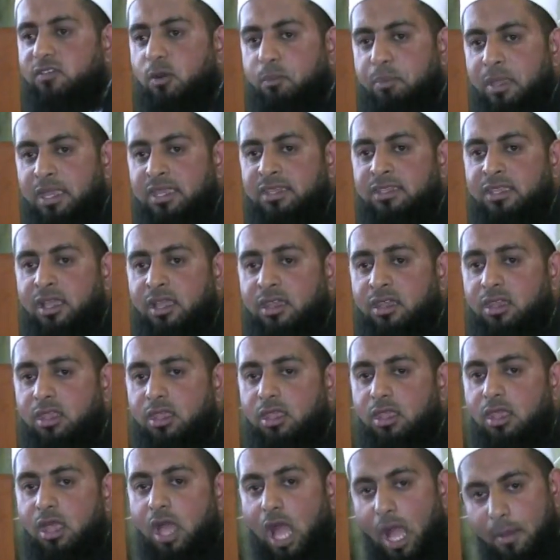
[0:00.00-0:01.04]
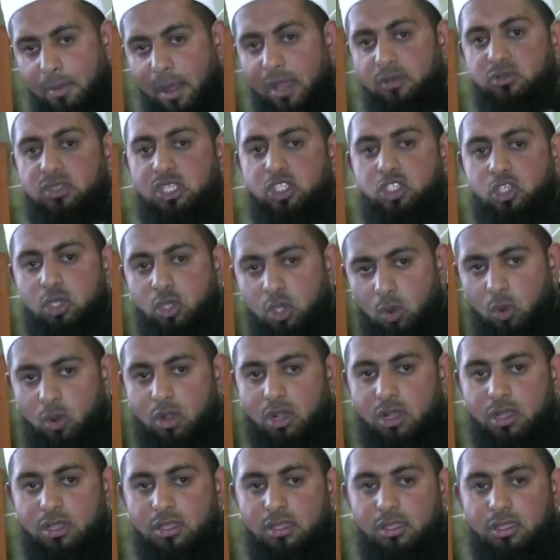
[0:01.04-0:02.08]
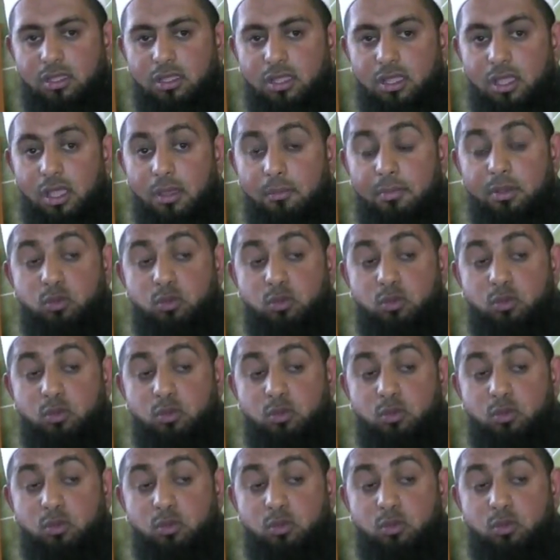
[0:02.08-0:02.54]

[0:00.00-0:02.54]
opinion about the shuyukh.